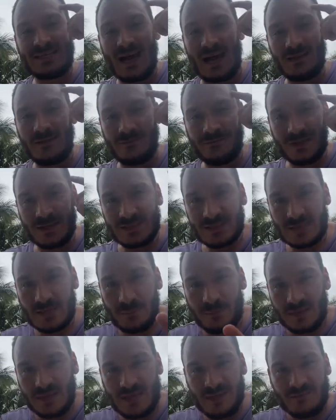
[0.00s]
these elephants
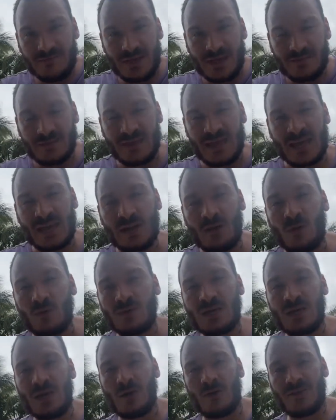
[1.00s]
to believe that they can
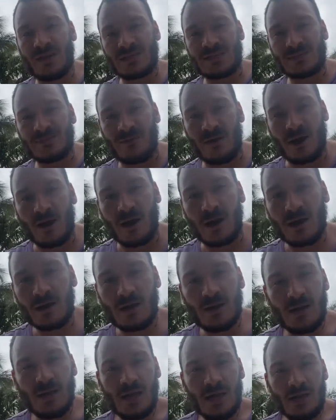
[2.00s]
only go this far.
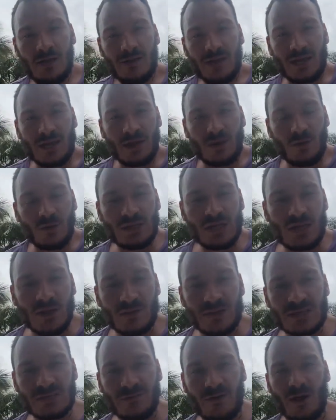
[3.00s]
They can only
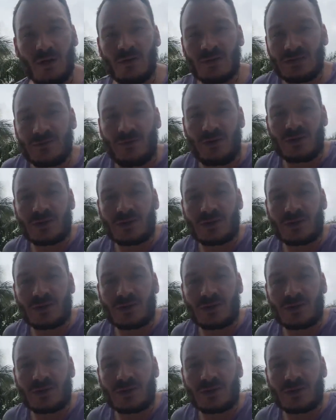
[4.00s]
go this far, or as